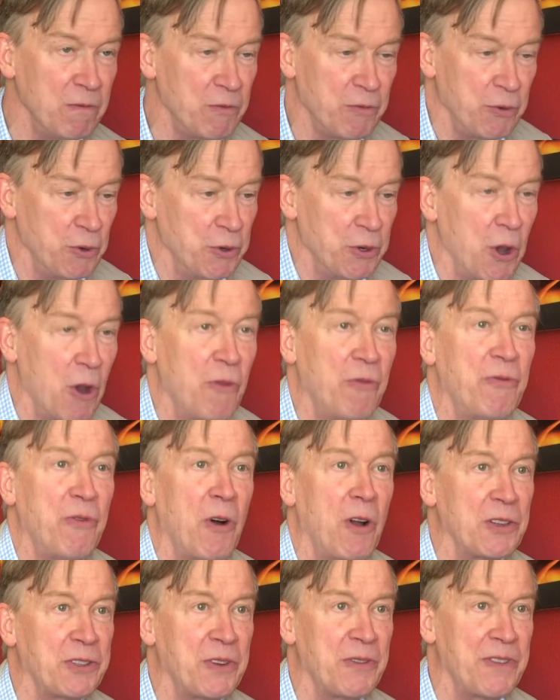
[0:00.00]
through no
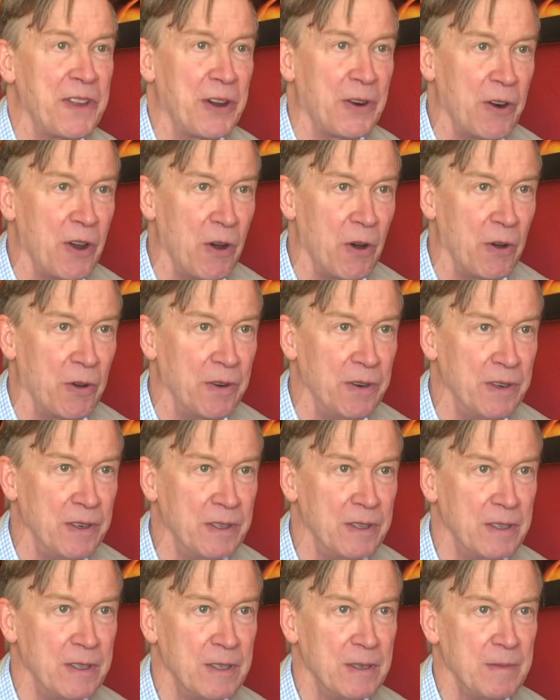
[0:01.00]
fault of their own,
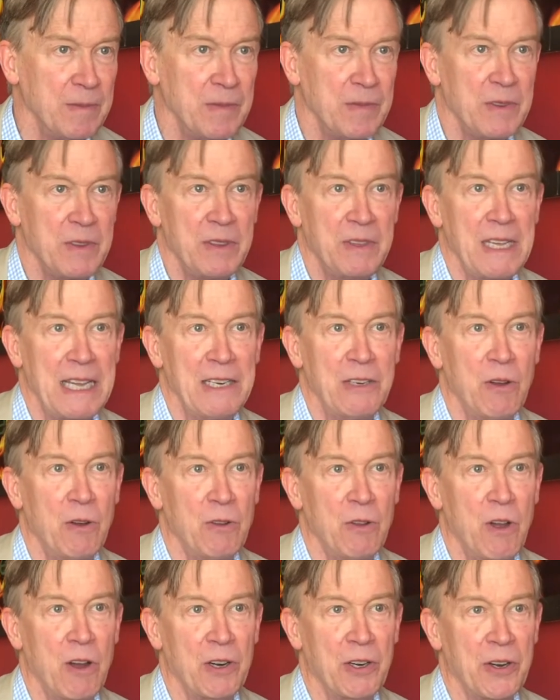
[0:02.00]
they no
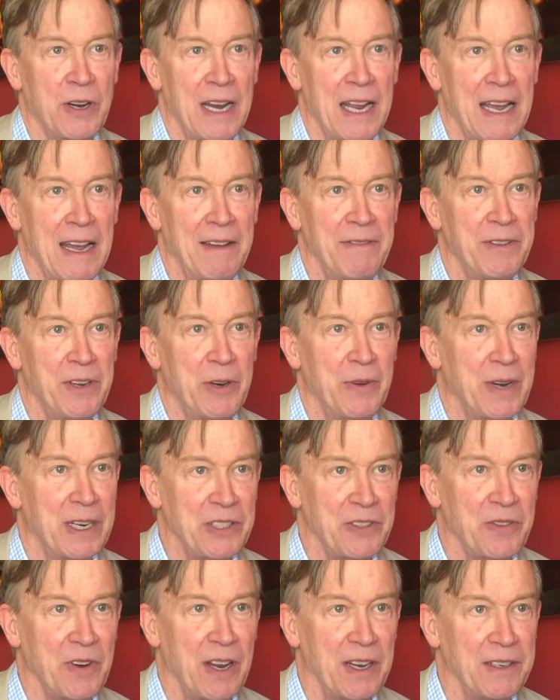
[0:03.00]
longer have their
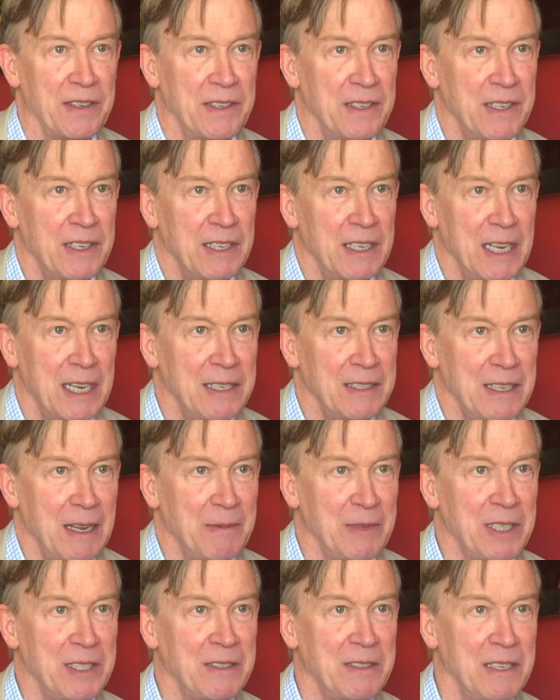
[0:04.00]
restaurant.
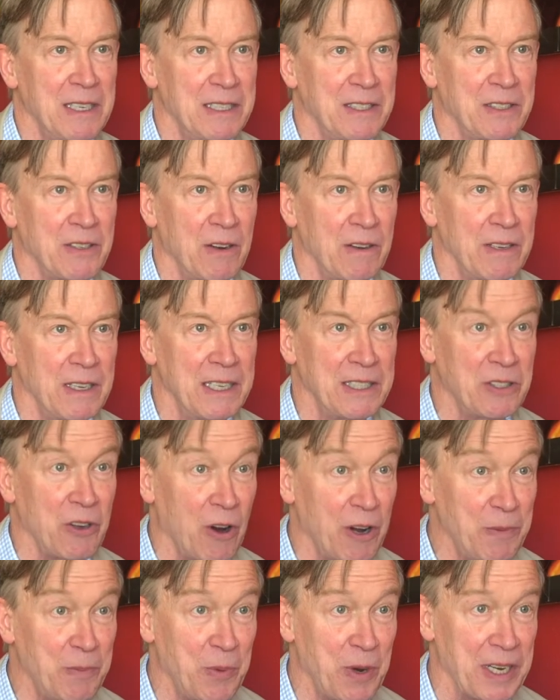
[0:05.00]
It's
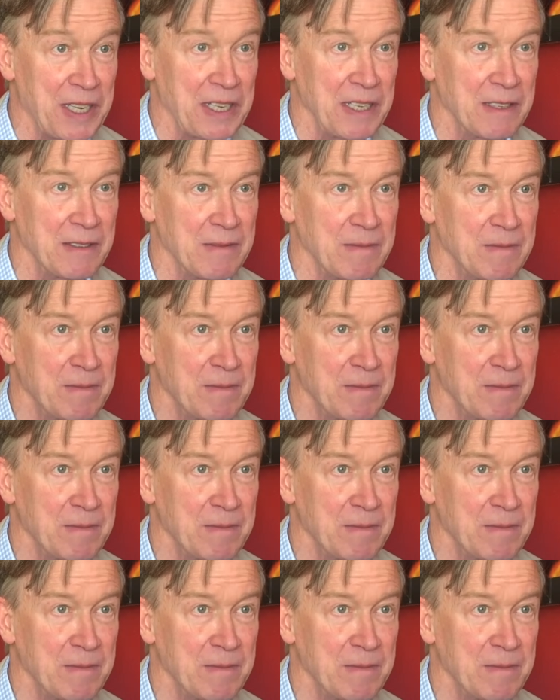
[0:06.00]
heartbreaking.